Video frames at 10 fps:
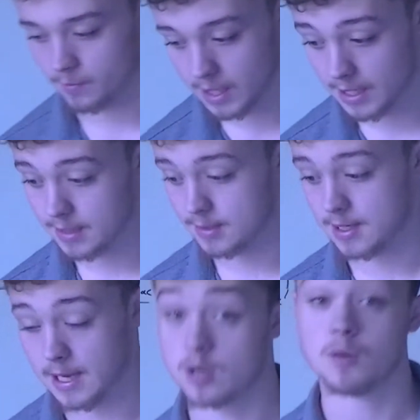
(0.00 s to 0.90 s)
is
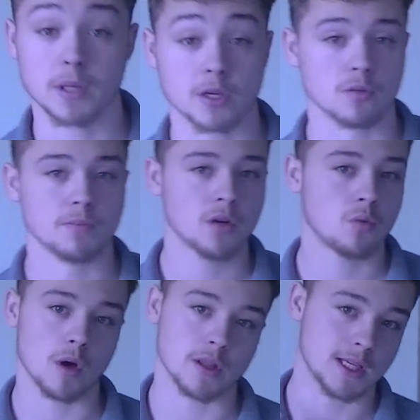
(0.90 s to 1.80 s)
a complex number
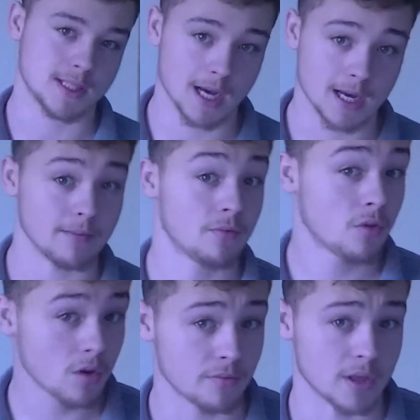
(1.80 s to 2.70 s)
where the sign in
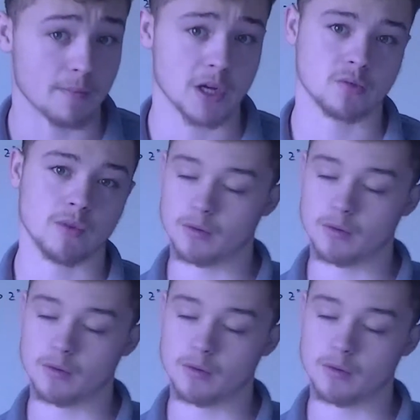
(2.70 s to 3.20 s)
front of the imaginary